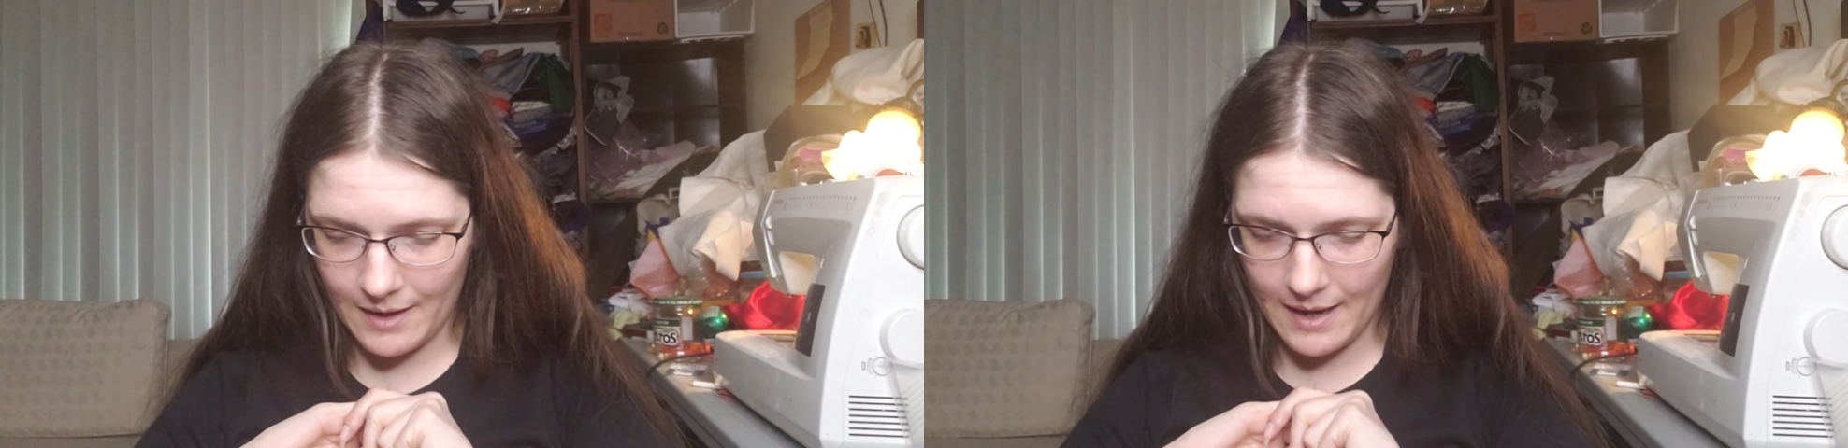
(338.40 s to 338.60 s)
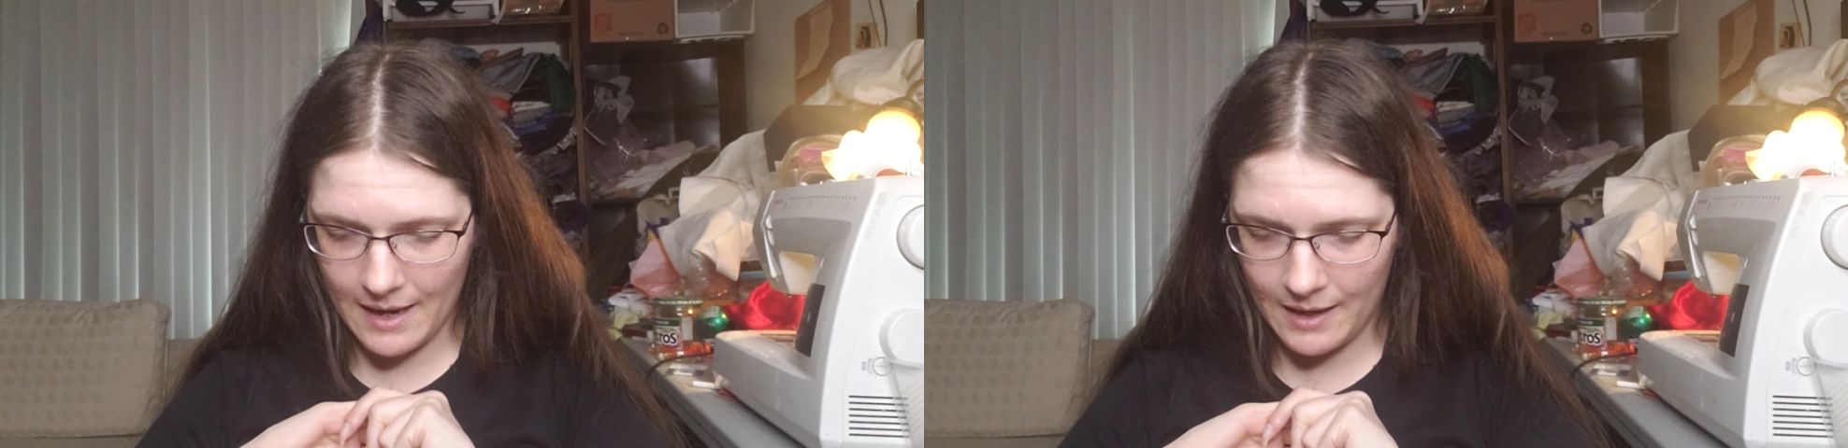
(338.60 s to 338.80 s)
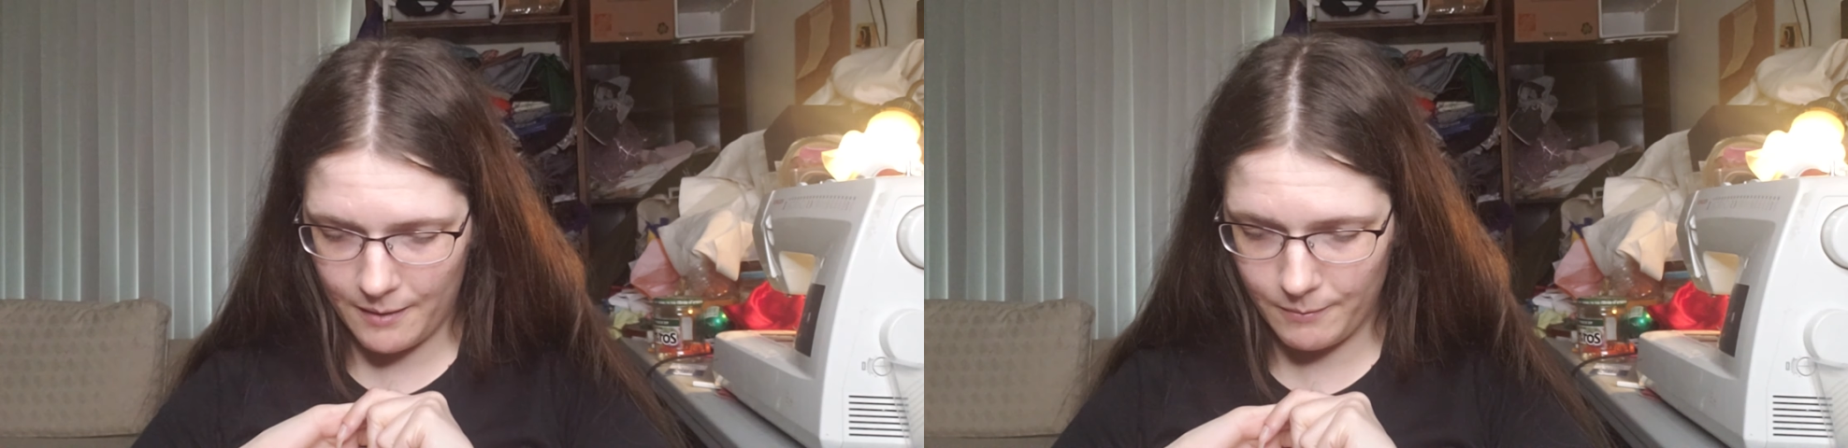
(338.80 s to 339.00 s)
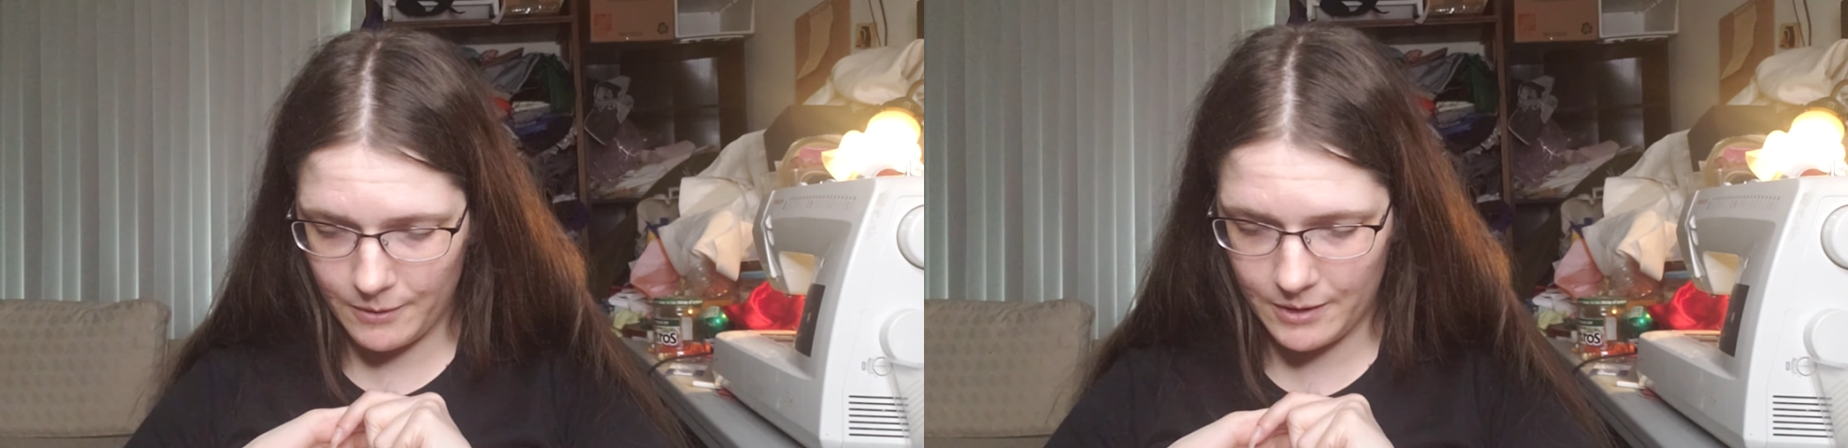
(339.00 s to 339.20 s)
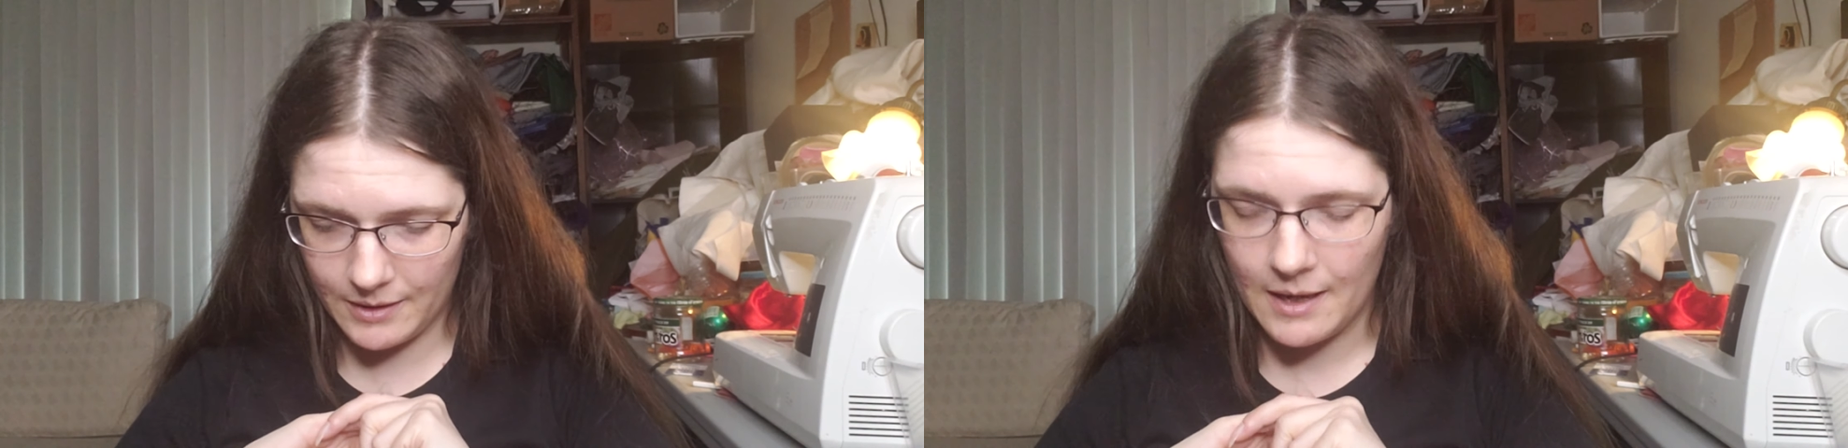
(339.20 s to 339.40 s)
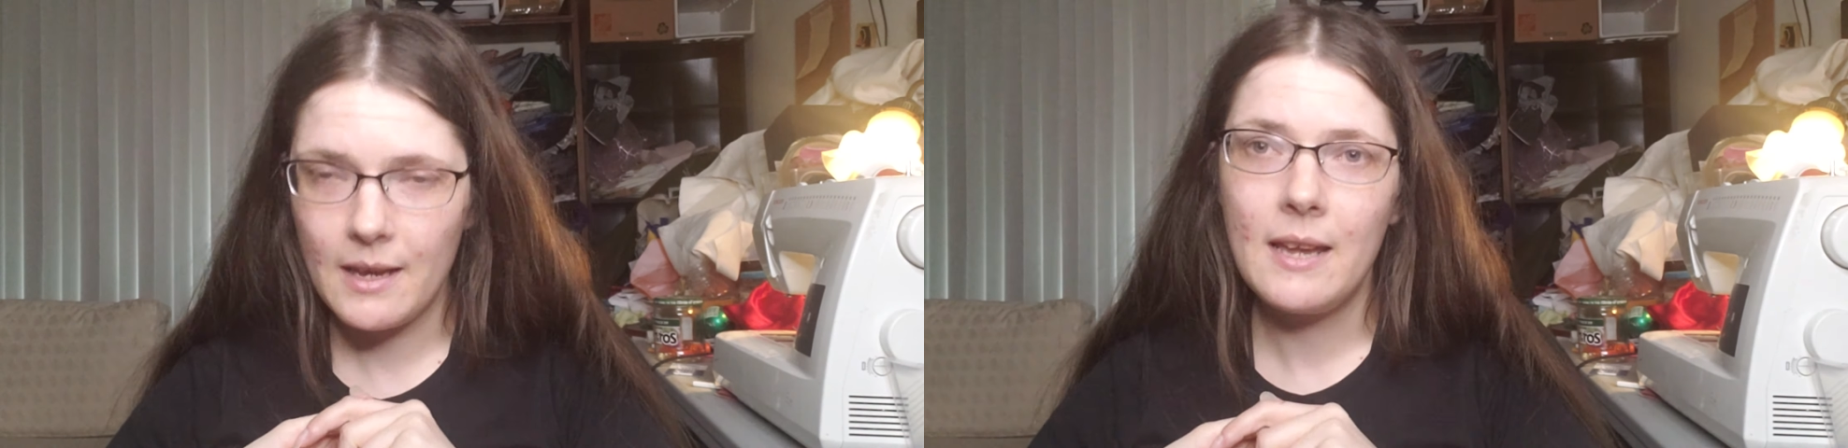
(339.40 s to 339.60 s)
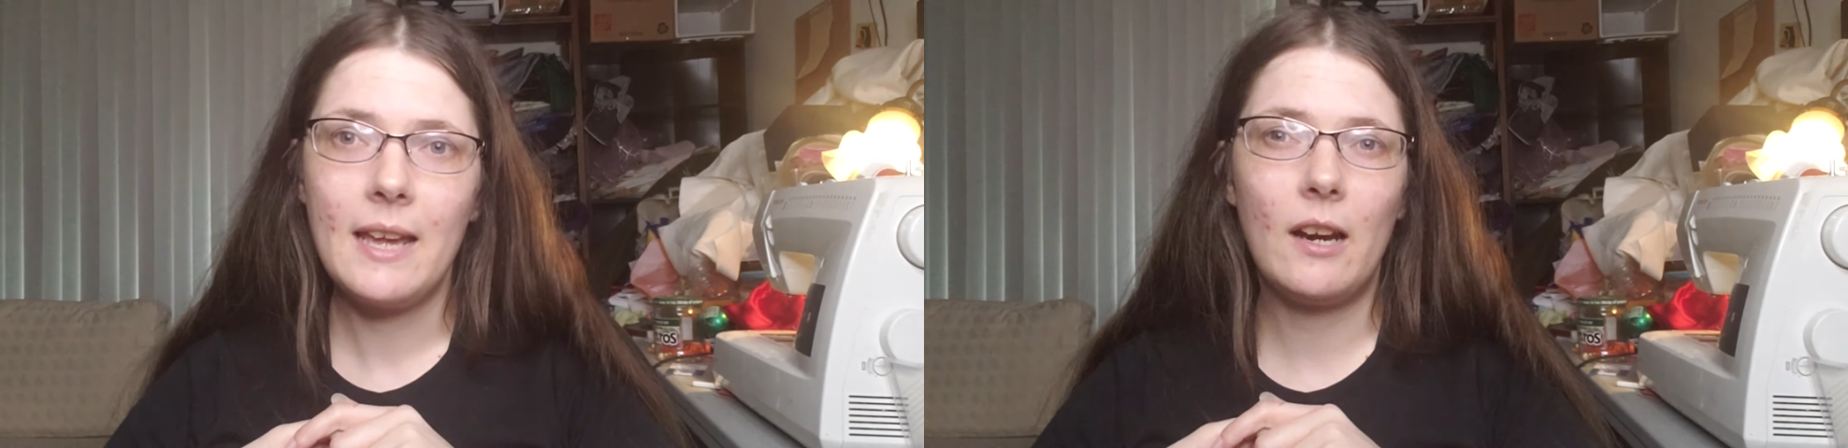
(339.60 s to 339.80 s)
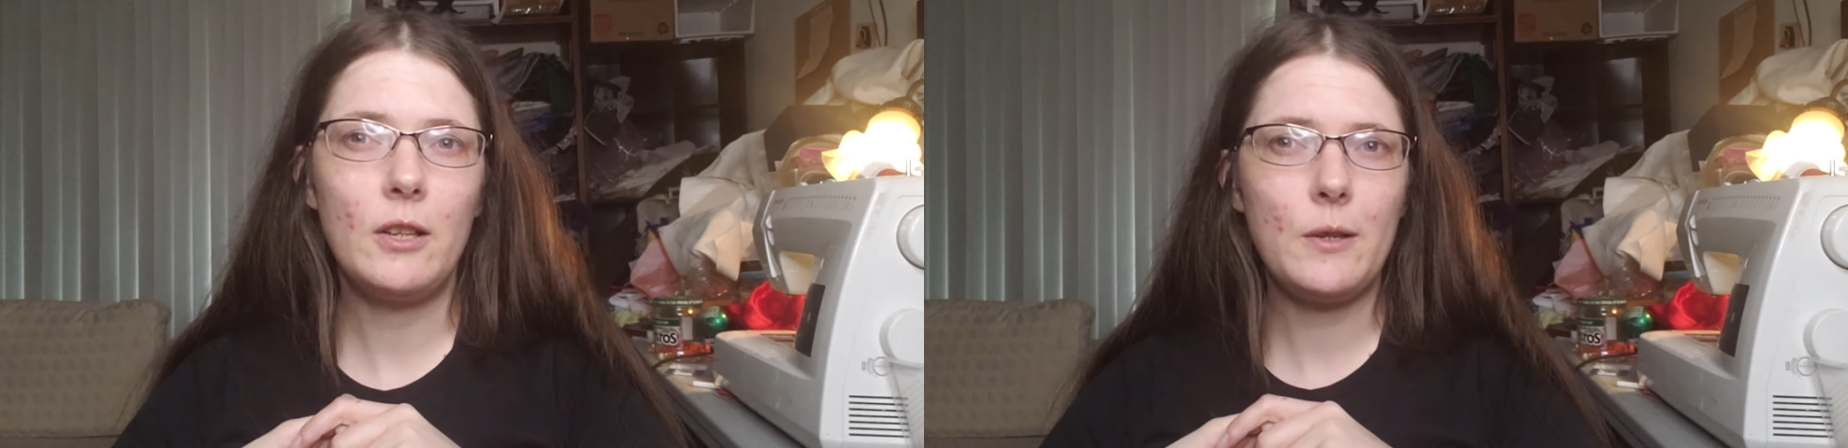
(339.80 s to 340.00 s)
And
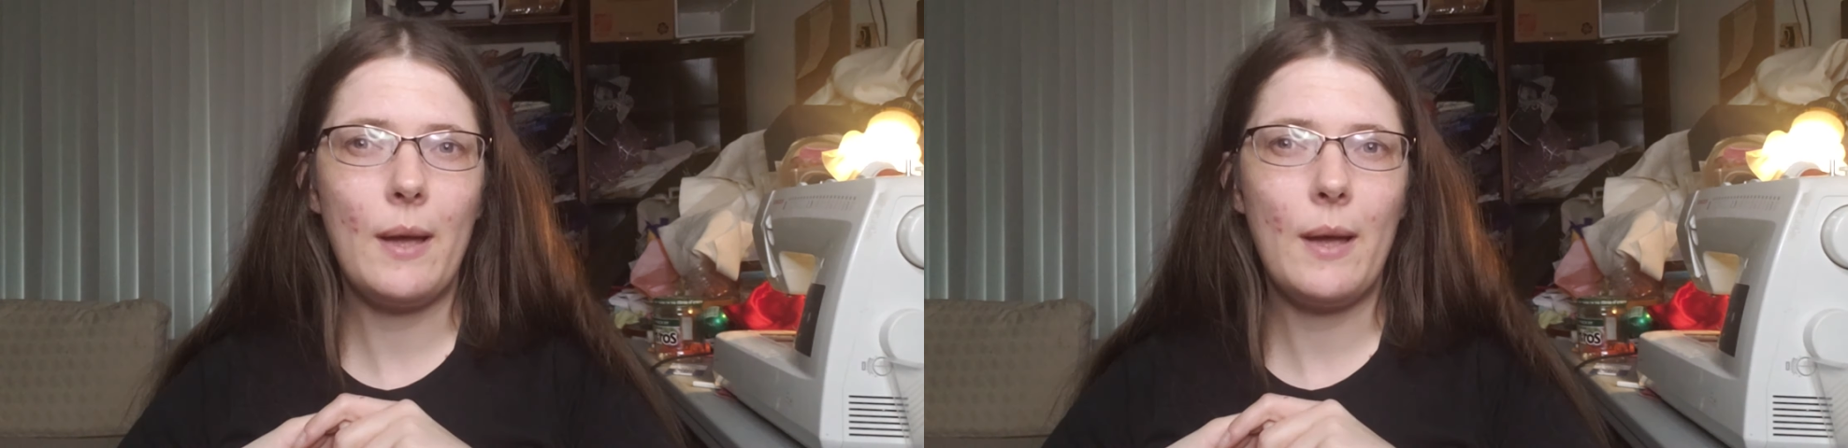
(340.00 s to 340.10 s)
it also